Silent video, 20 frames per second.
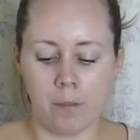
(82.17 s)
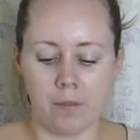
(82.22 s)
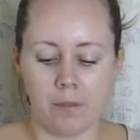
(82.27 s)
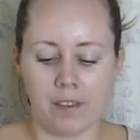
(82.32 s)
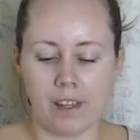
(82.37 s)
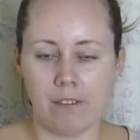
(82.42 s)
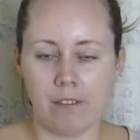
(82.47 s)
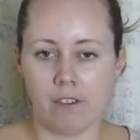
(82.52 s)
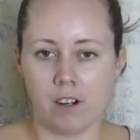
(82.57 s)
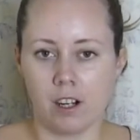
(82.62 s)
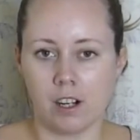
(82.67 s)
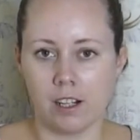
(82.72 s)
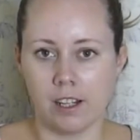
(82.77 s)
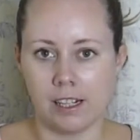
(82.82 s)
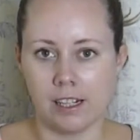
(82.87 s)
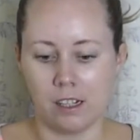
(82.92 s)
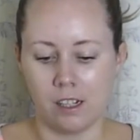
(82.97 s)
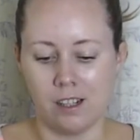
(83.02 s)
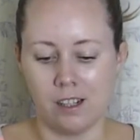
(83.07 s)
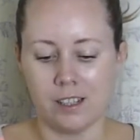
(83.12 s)
They've got
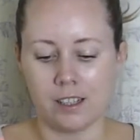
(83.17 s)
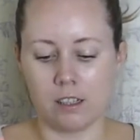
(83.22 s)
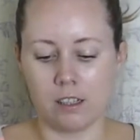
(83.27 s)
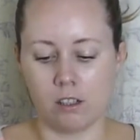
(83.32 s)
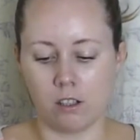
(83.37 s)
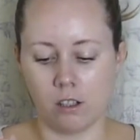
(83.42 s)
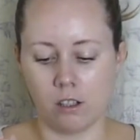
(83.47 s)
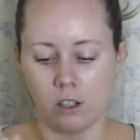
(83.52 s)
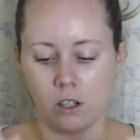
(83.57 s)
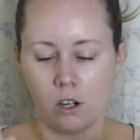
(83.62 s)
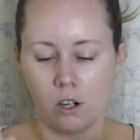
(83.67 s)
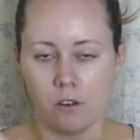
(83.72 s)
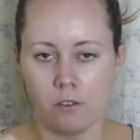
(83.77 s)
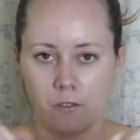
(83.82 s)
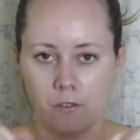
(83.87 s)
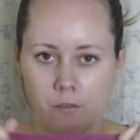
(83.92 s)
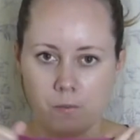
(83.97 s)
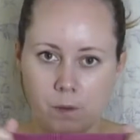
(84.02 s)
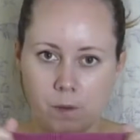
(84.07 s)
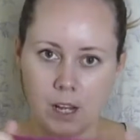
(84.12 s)
like a little
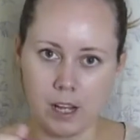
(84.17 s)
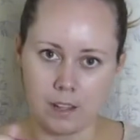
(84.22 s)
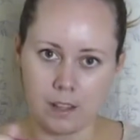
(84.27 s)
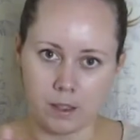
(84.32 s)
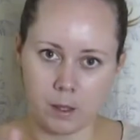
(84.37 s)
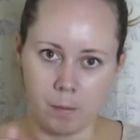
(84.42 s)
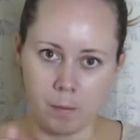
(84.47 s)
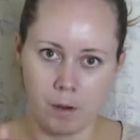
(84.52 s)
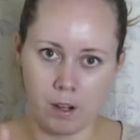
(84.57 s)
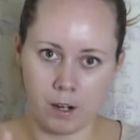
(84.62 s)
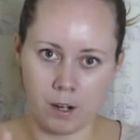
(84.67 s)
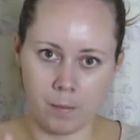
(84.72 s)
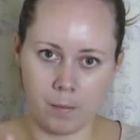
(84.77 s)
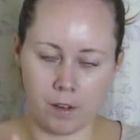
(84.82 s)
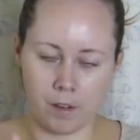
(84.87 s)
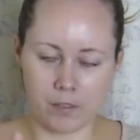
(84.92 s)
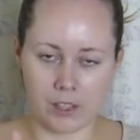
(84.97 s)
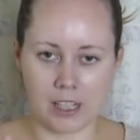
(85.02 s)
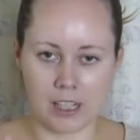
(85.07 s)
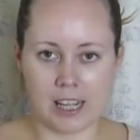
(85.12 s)
cuff at the bottom
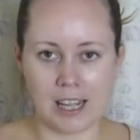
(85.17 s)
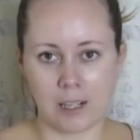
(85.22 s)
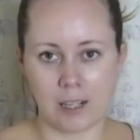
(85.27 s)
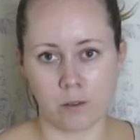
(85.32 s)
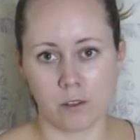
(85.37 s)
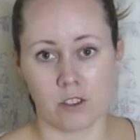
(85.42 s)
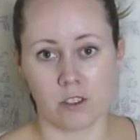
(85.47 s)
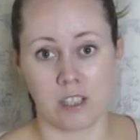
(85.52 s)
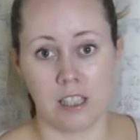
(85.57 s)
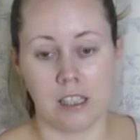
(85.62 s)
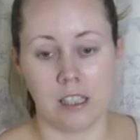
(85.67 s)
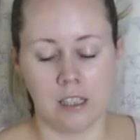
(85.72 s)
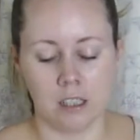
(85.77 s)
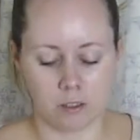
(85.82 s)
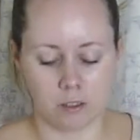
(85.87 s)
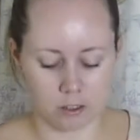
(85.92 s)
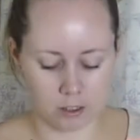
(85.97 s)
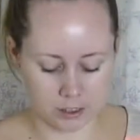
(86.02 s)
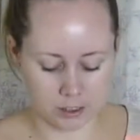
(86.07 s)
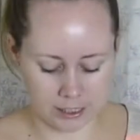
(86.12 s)
of the leg, which they
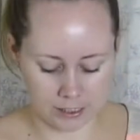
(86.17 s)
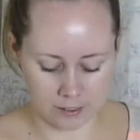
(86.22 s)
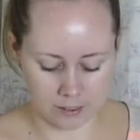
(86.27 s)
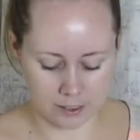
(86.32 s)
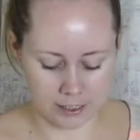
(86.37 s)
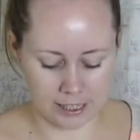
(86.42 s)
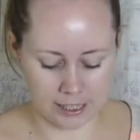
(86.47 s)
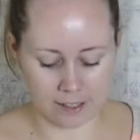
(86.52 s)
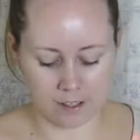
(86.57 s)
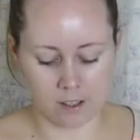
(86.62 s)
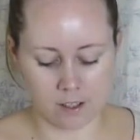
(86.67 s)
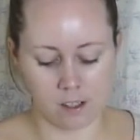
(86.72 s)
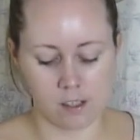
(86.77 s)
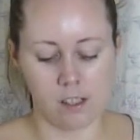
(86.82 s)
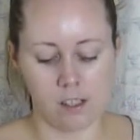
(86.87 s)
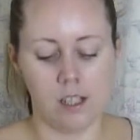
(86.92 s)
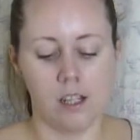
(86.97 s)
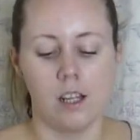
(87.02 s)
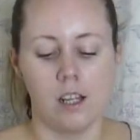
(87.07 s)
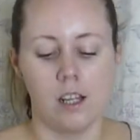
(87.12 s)
literally go down to the
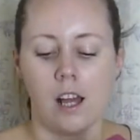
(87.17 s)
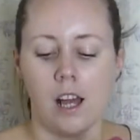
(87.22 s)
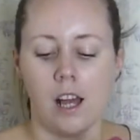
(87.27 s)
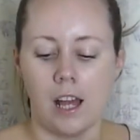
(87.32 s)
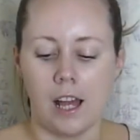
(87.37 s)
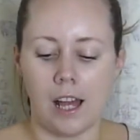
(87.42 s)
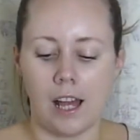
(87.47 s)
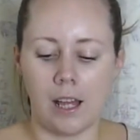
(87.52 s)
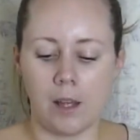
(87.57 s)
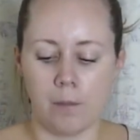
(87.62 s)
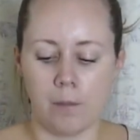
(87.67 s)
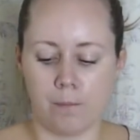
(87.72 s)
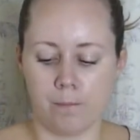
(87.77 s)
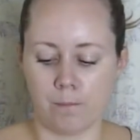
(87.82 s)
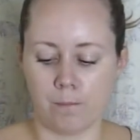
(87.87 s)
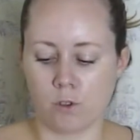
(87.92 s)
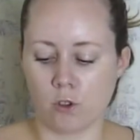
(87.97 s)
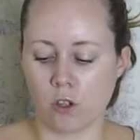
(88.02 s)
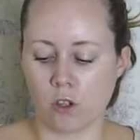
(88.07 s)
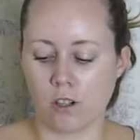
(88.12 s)
ankle.
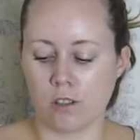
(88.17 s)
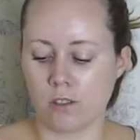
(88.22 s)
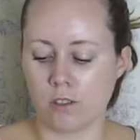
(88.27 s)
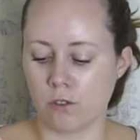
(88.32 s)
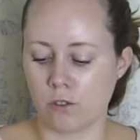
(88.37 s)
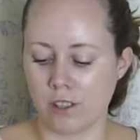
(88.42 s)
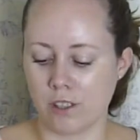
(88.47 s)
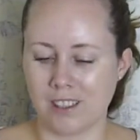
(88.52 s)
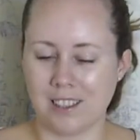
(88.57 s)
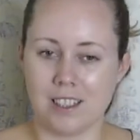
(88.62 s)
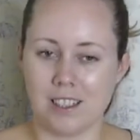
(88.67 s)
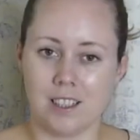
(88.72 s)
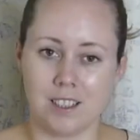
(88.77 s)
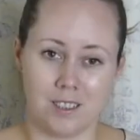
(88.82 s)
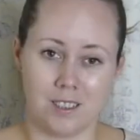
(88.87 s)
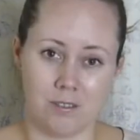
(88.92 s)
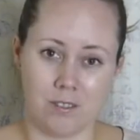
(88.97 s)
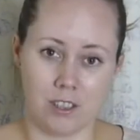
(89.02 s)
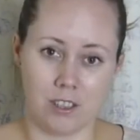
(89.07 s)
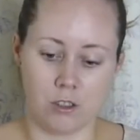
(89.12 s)
Drawstring that
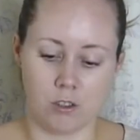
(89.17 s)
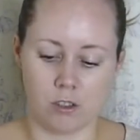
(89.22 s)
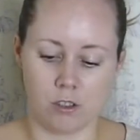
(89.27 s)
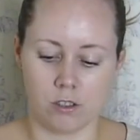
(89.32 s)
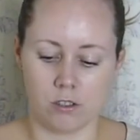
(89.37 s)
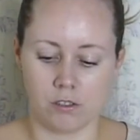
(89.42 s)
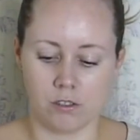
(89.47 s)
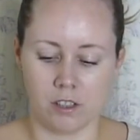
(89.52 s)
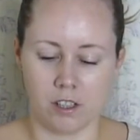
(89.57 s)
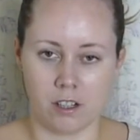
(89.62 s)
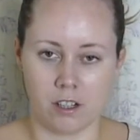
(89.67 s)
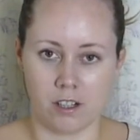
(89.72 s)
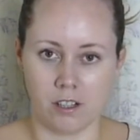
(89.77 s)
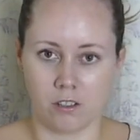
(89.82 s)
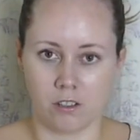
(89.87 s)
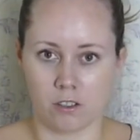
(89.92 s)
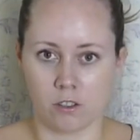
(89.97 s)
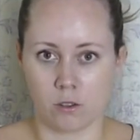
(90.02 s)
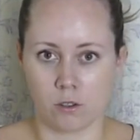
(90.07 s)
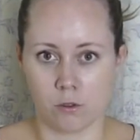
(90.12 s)
isn't really drawstring, kind of
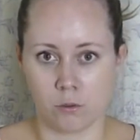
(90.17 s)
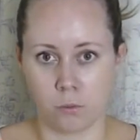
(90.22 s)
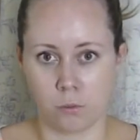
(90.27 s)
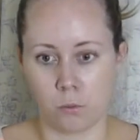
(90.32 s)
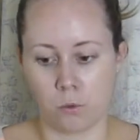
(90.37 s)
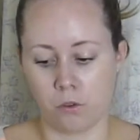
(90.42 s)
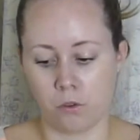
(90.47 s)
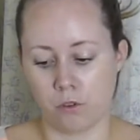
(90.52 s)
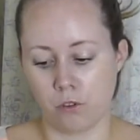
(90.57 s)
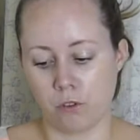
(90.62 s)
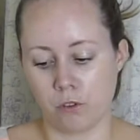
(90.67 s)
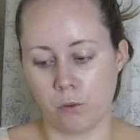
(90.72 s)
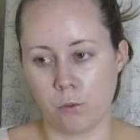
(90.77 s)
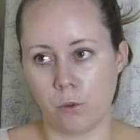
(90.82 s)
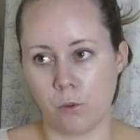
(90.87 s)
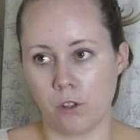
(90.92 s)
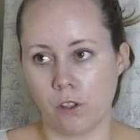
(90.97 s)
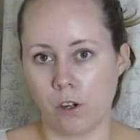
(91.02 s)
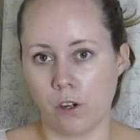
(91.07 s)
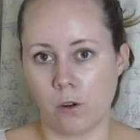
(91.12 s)
just goes through
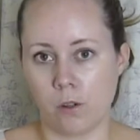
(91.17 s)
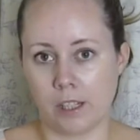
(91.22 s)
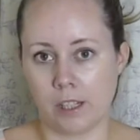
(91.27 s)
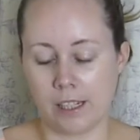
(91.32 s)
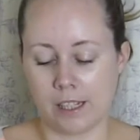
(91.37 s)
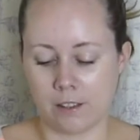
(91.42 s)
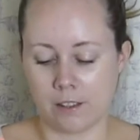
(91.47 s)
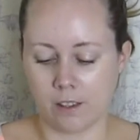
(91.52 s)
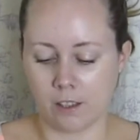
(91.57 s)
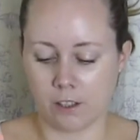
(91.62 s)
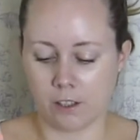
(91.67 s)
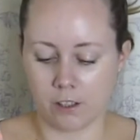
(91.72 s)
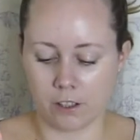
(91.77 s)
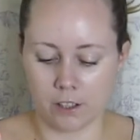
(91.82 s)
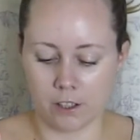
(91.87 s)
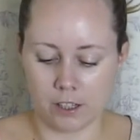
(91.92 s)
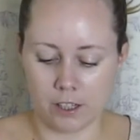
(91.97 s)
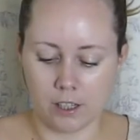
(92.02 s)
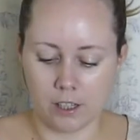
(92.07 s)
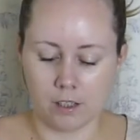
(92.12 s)
one hole and out the
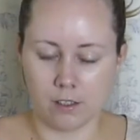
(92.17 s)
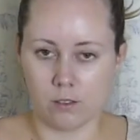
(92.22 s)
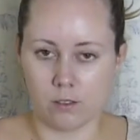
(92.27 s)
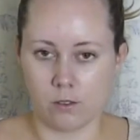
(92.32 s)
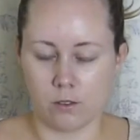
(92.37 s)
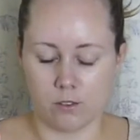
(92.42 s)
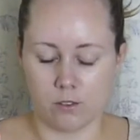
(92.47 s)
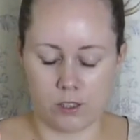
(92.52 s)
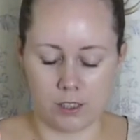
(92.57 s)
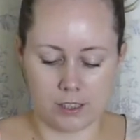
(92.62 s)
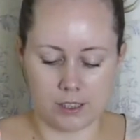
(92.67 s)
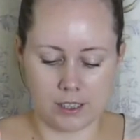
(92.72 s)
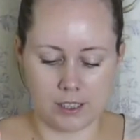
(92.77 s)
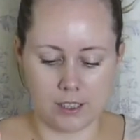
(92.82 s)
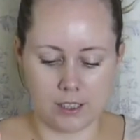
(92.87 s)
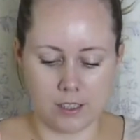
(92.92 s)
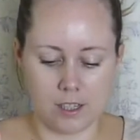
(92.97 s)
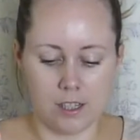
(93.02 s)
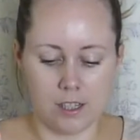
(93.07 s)
other. That's what she said.